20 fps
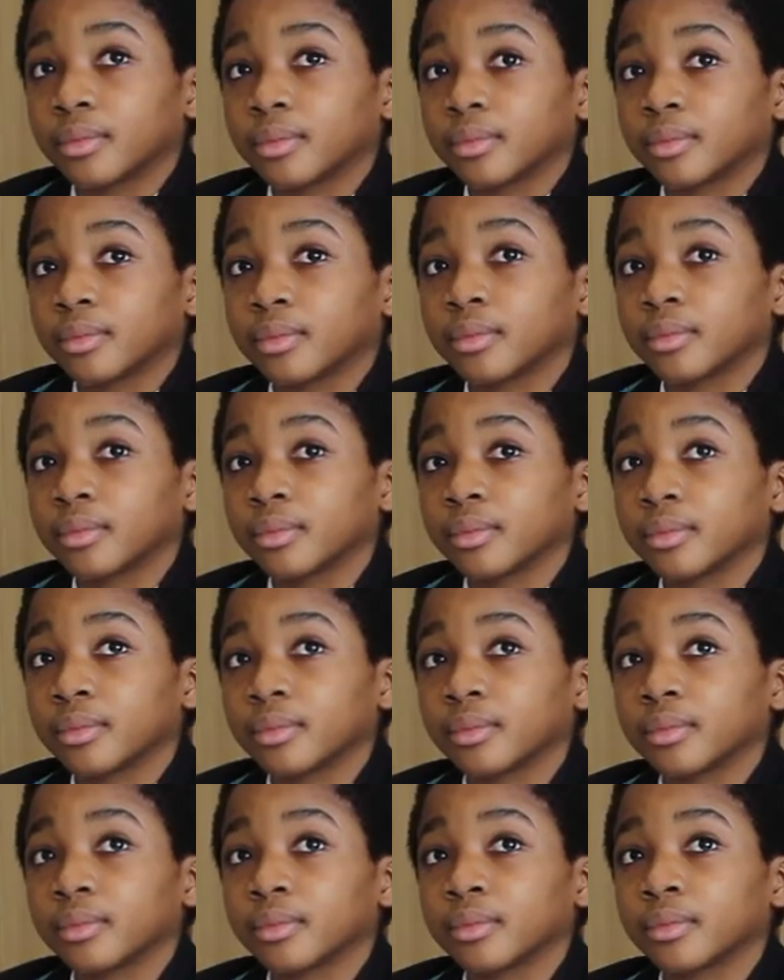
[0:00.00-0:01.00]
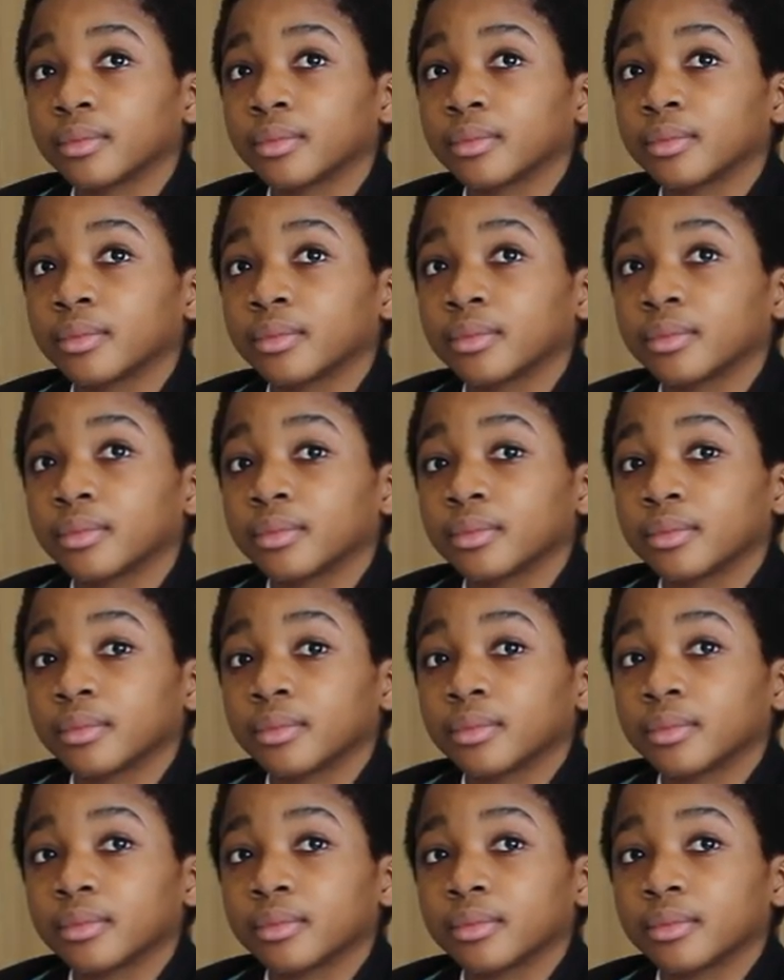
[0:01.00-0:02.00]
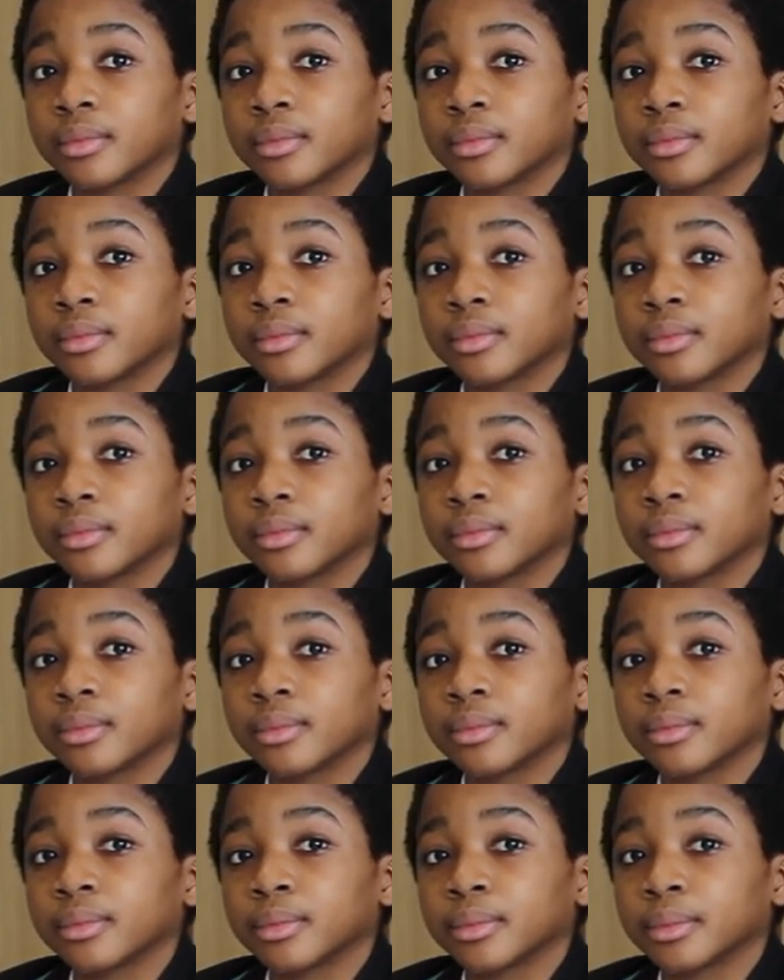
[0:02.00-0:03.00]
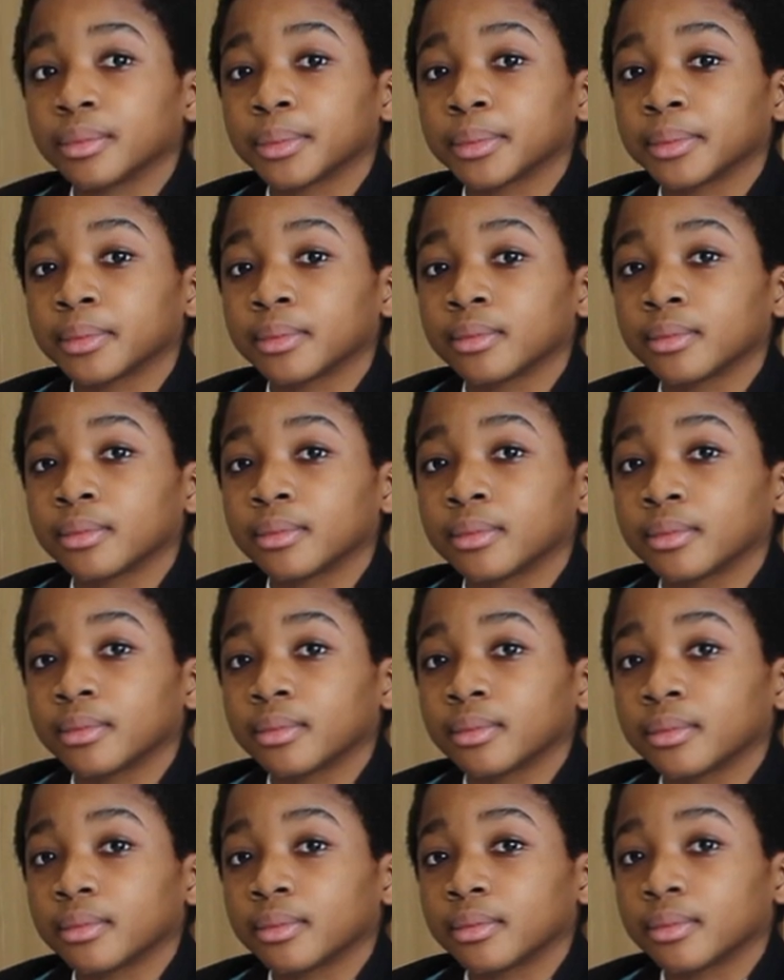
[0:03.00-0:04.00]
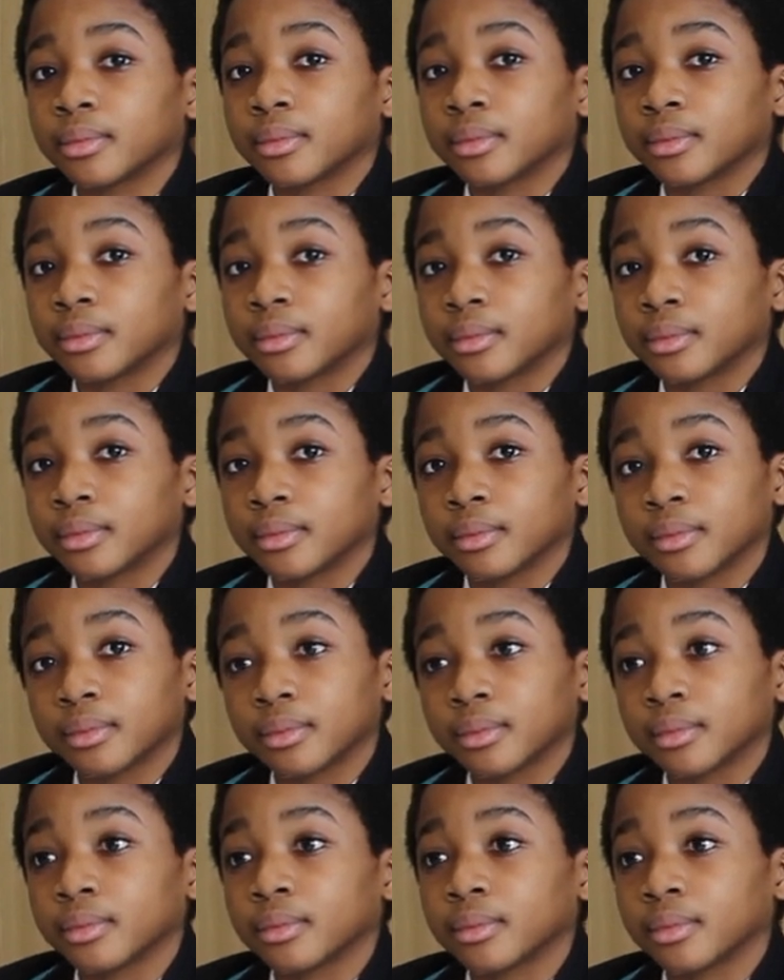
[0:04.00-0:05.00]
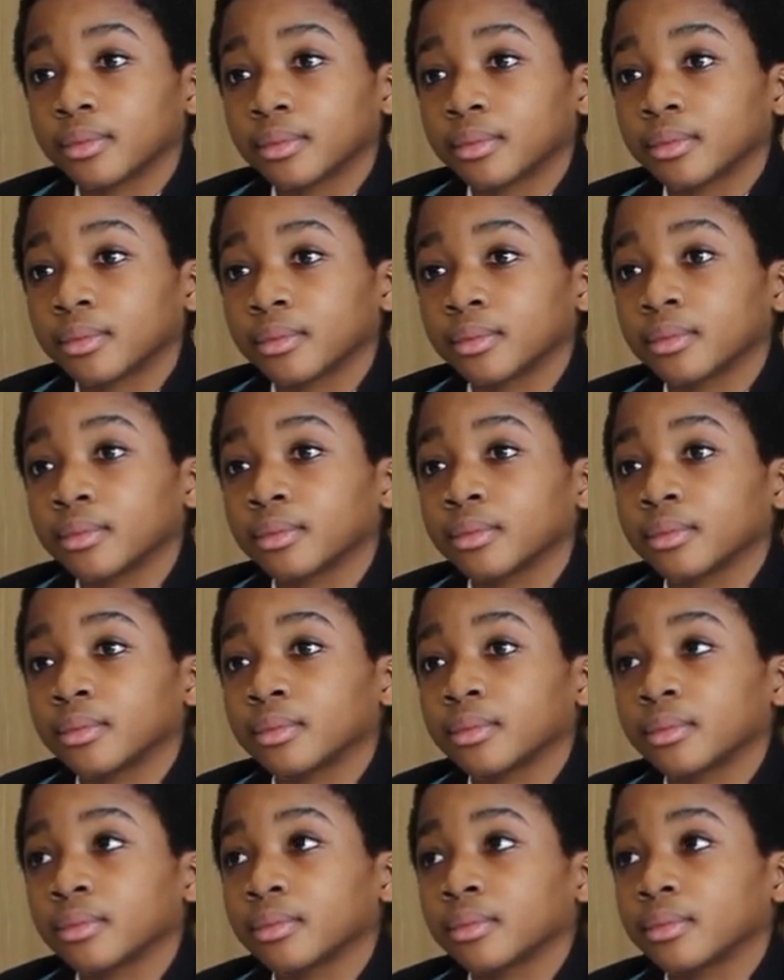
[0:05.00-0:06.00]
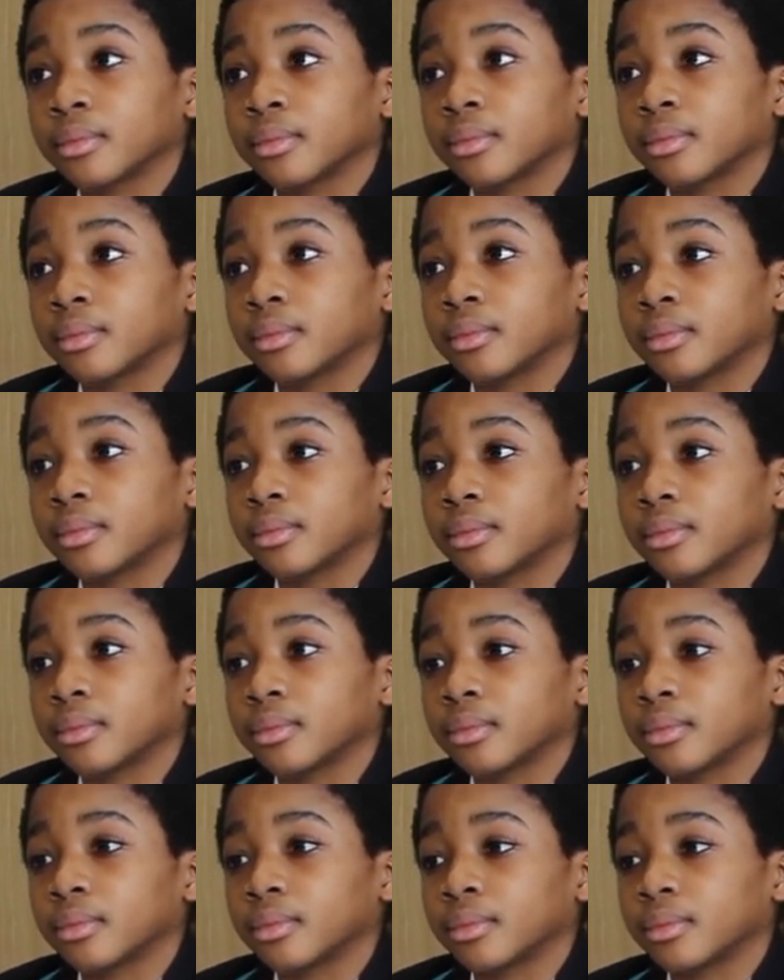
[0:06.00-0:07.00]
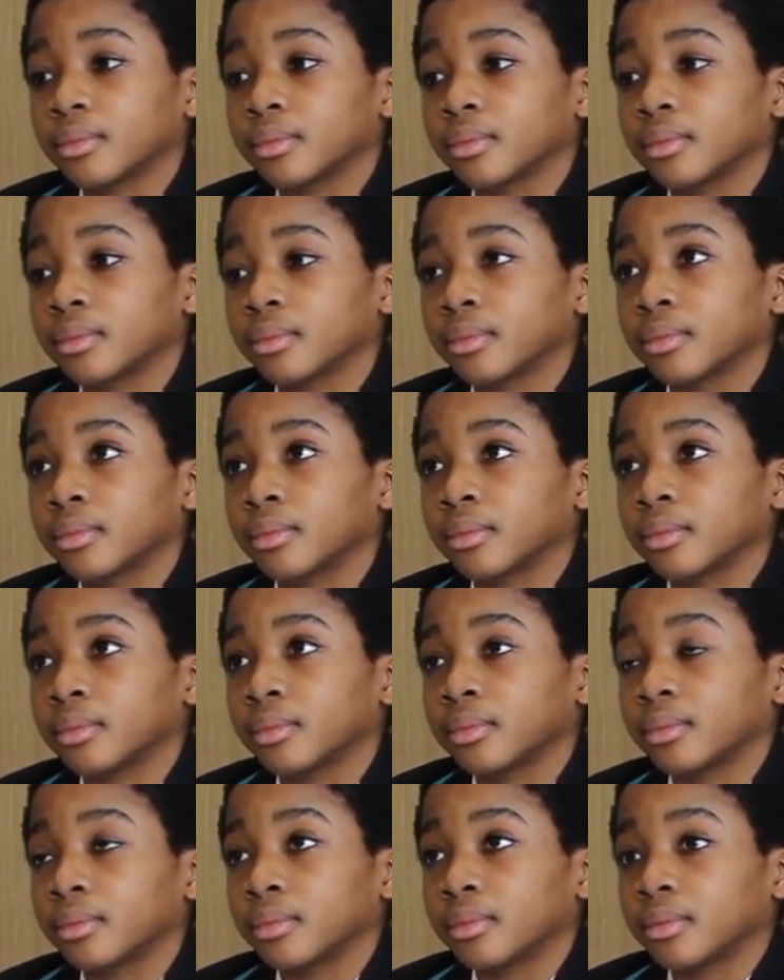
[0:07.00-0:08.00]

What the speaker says: This person isn't speaking.